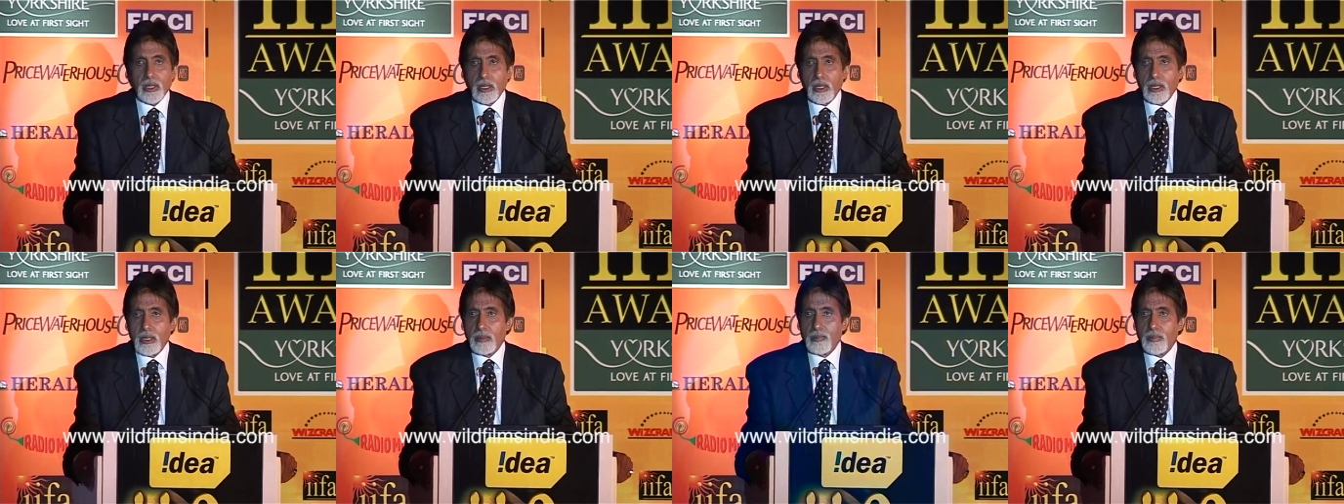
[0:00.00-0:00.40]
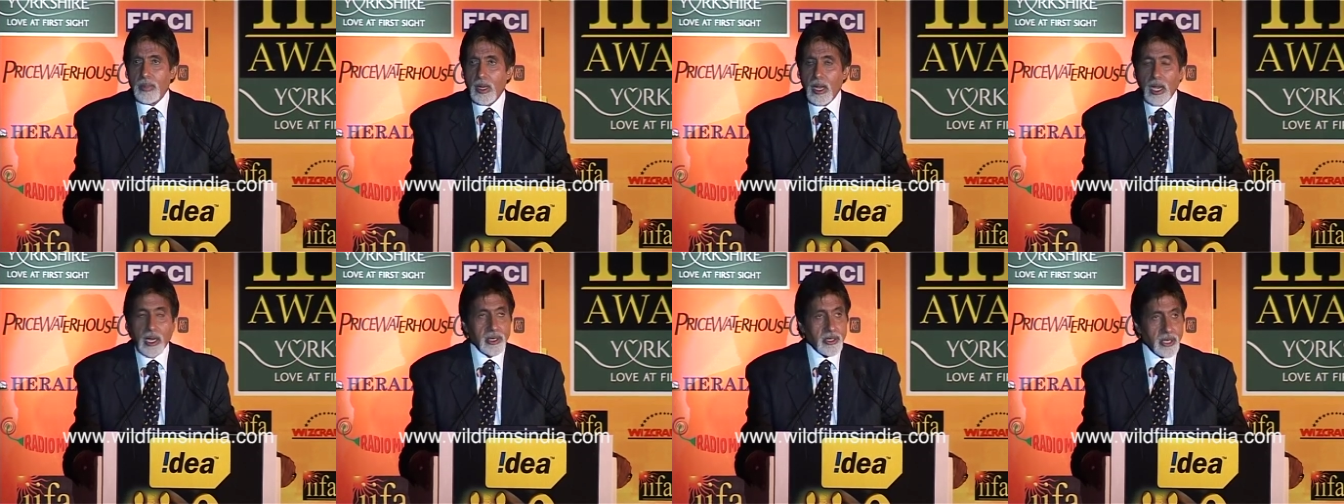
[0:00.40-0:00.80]

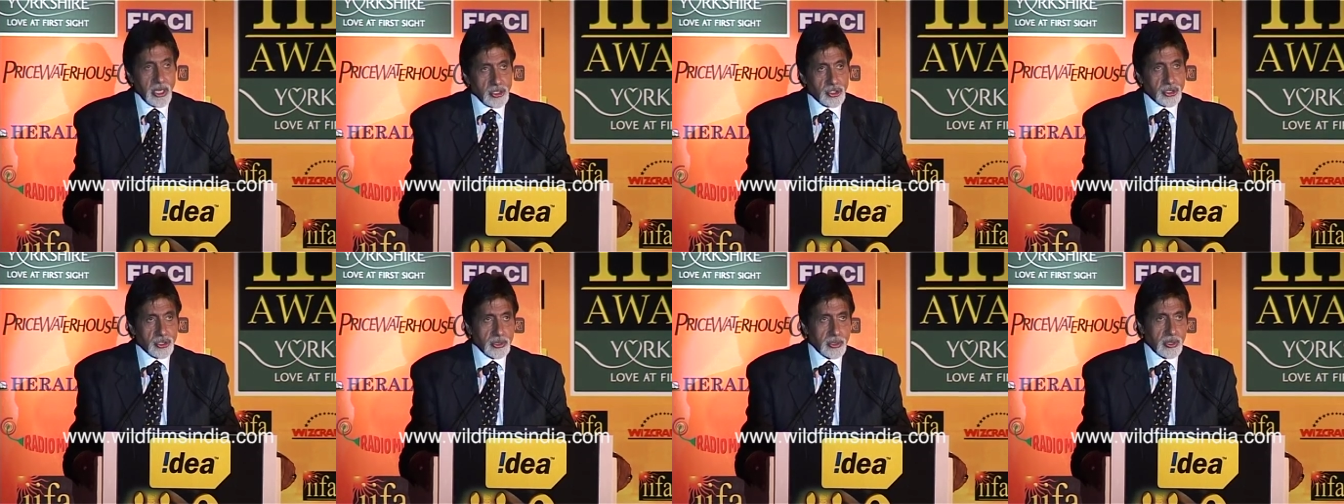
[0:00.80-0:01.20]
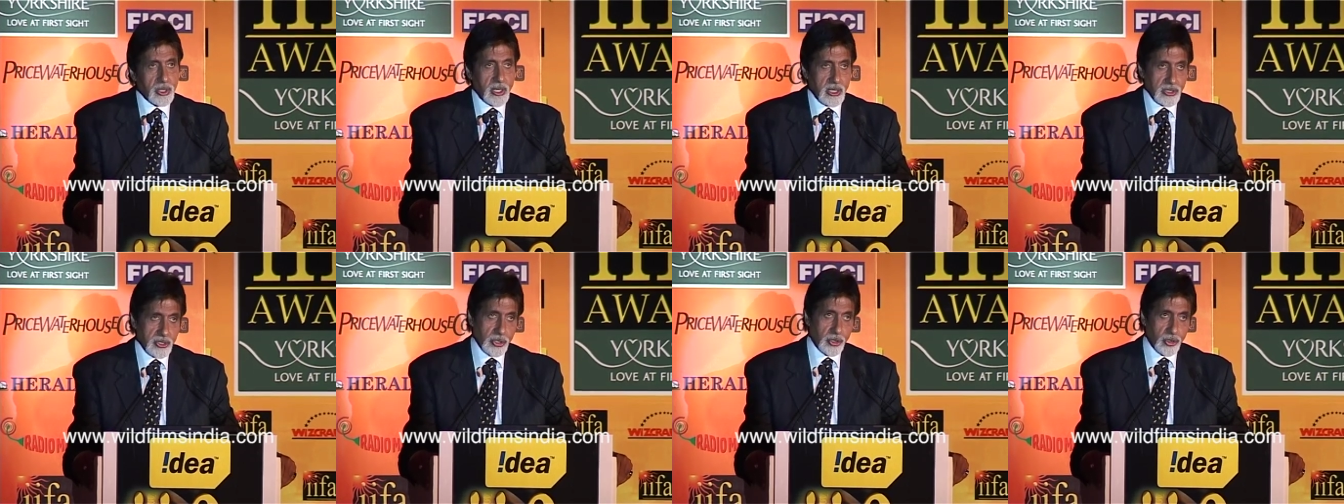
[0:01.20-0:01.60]
uh, our nation
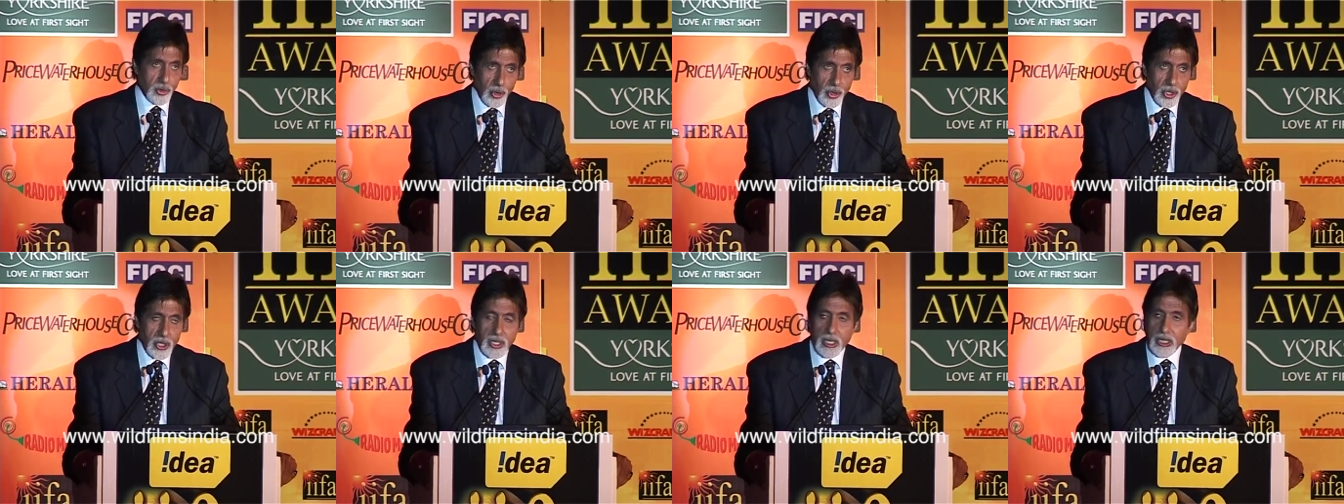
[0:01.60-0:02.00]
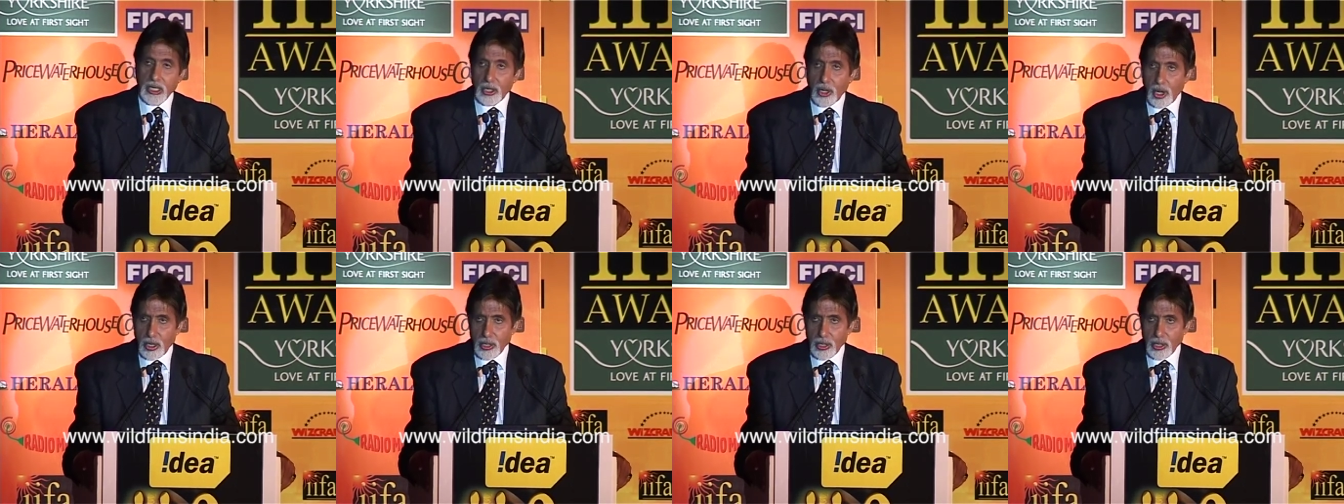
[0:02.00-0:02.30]
as a growing